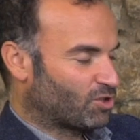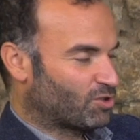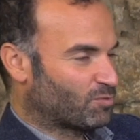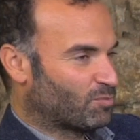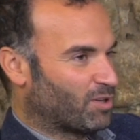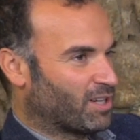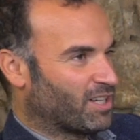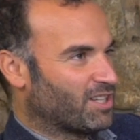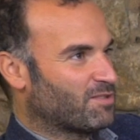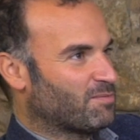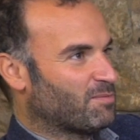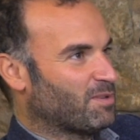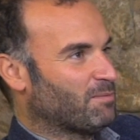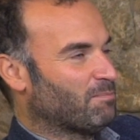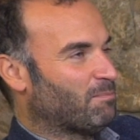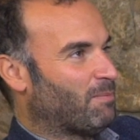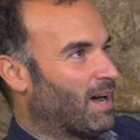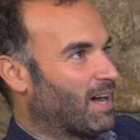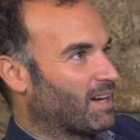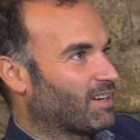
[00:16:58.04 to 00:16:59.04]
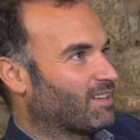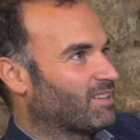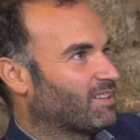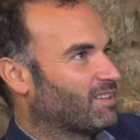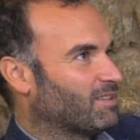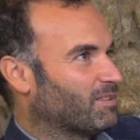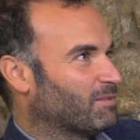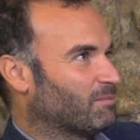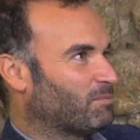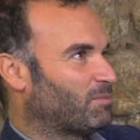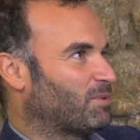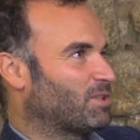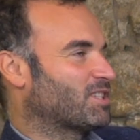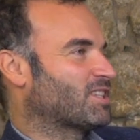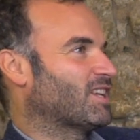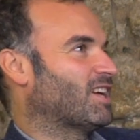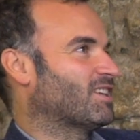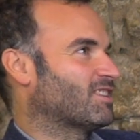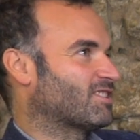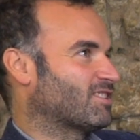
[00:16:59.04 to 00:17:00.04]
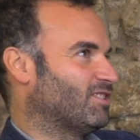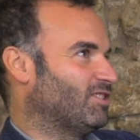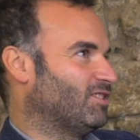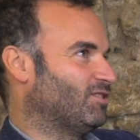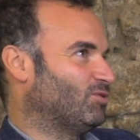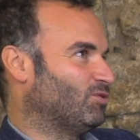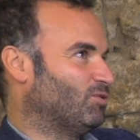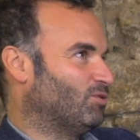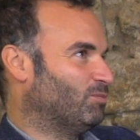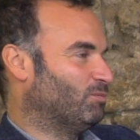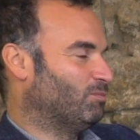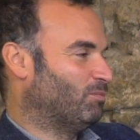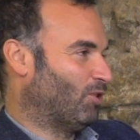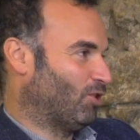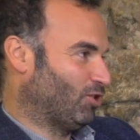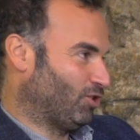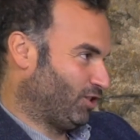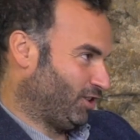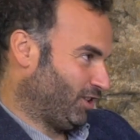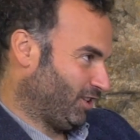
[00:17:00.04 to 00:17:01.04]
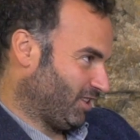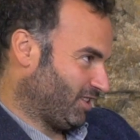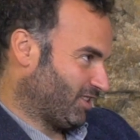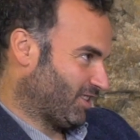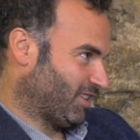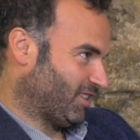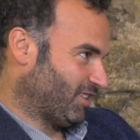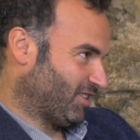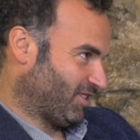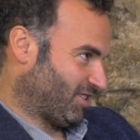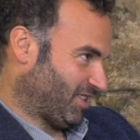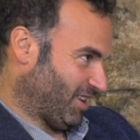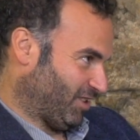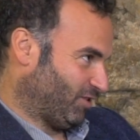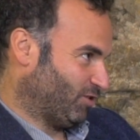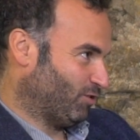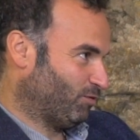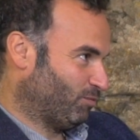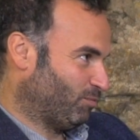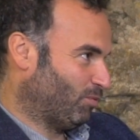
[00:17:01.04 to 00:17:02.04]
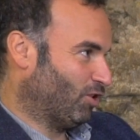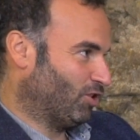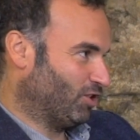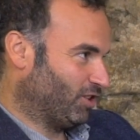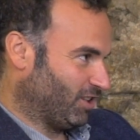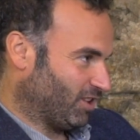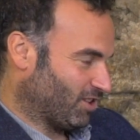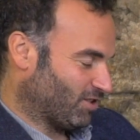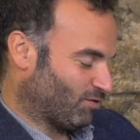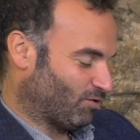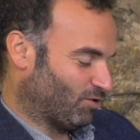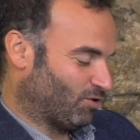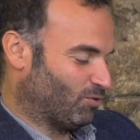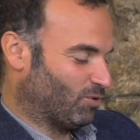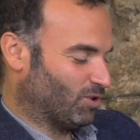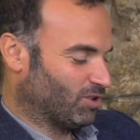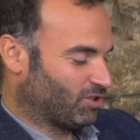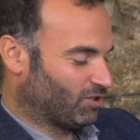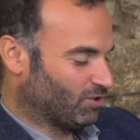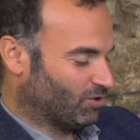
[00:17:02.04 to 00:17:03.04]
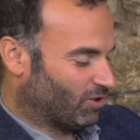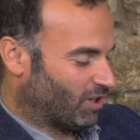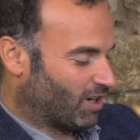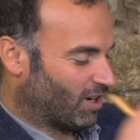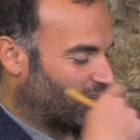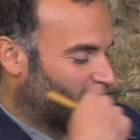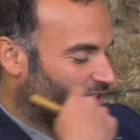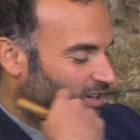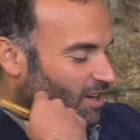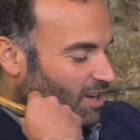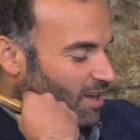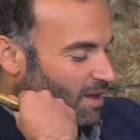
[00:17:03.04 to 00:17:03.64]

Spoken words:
Which brings me back precisely to politics and the state of politics for what you are